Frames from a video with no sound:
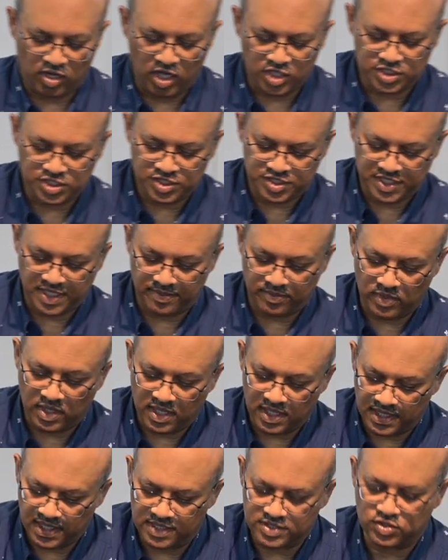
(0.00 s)
Colossians
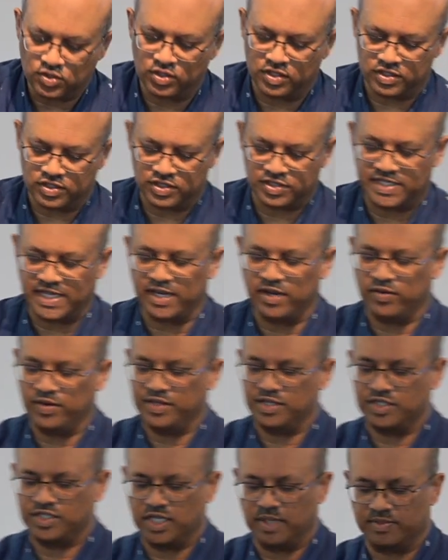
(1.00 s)
chapter, uh, let's go to 2
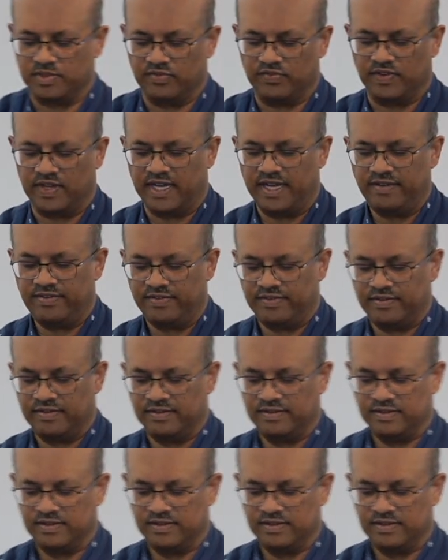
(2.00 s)
Corinthians chapter 5,